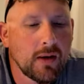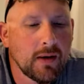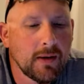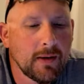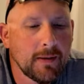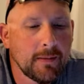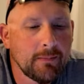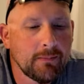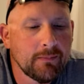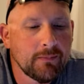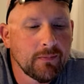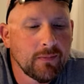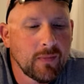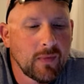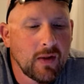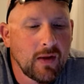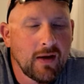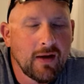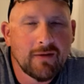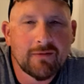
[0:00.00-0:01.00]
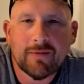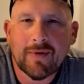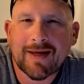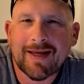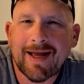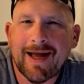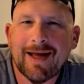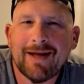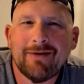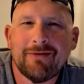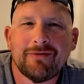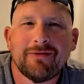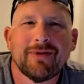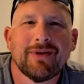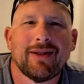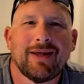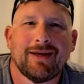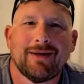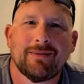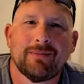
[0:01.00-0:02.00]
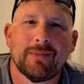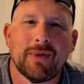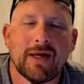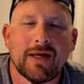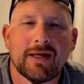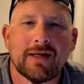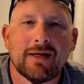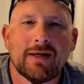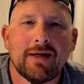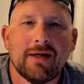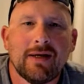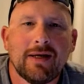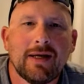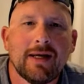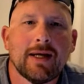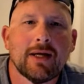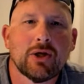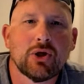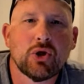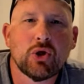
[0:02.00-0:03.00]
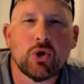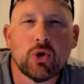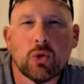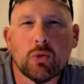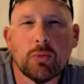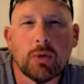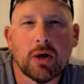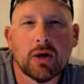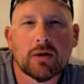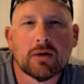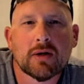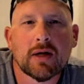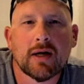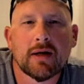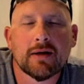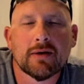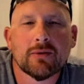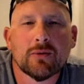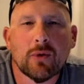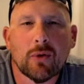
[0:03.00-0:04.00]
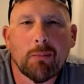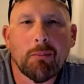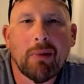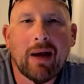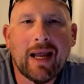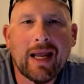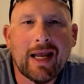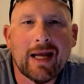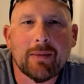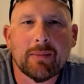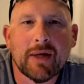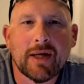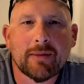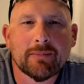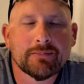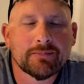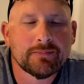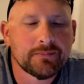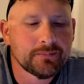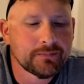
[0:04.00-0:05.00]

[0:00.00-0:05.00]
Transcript: I kind of feel like I'm like in Cuba, kind of, or Miami.